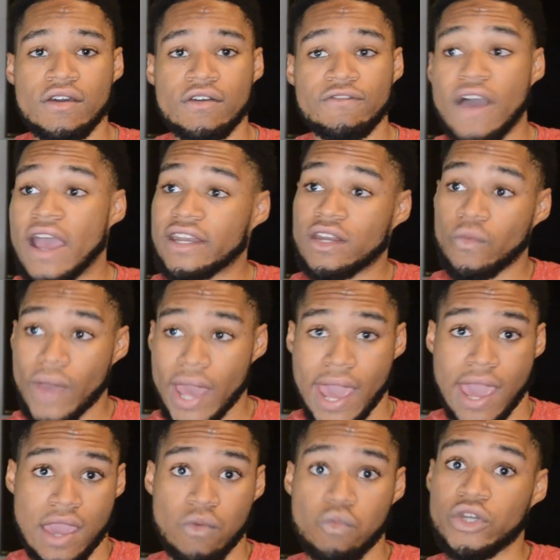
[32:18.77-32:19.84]
find a
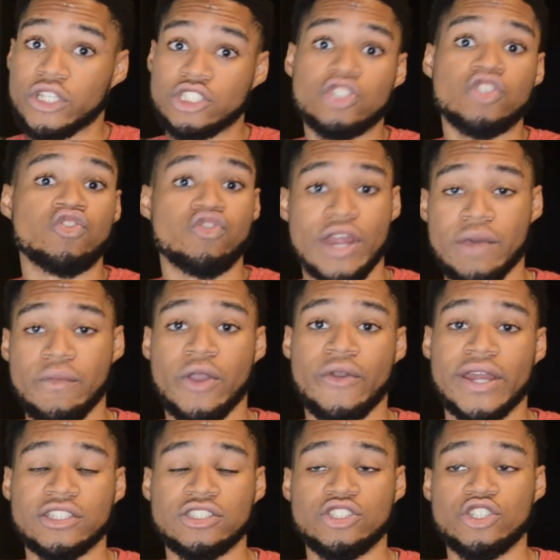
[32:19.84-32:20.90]
way, which credit where
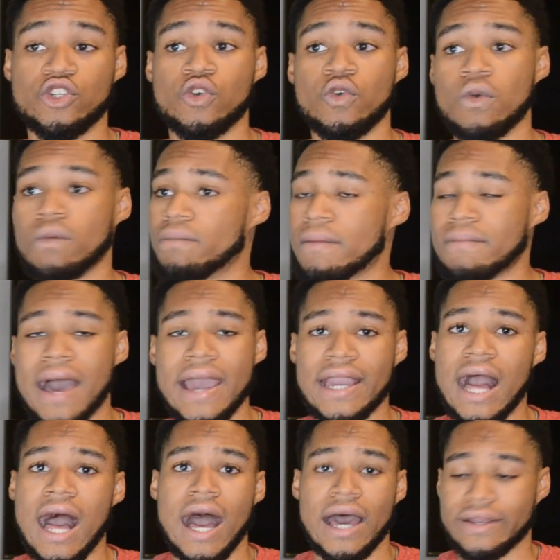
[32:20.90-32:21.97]
credit's due, but my
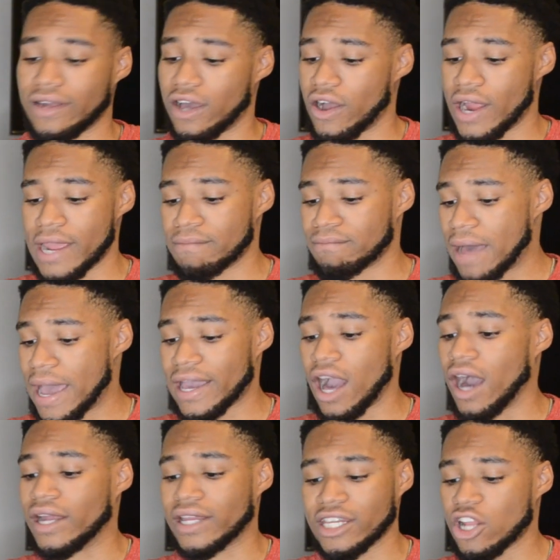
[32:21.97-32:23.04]
God, all right, my
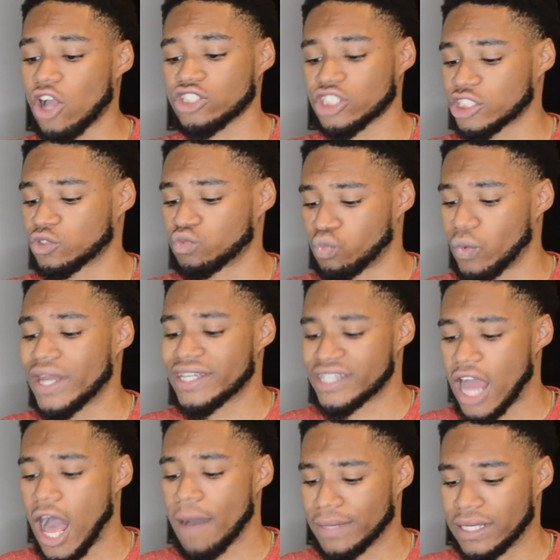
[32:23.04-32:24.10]
God, can y'all just win
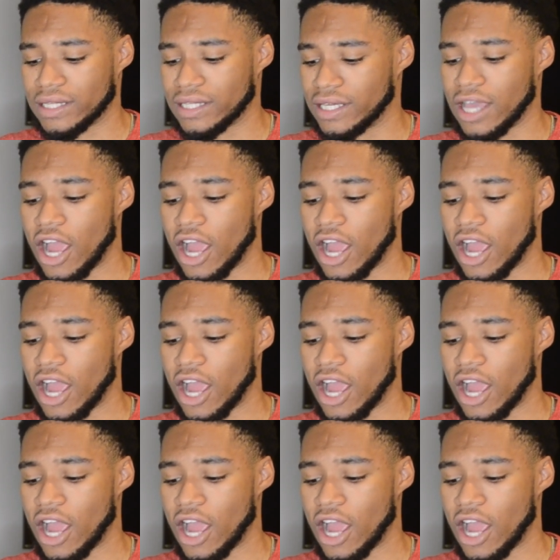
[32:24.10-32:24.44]
dominantly?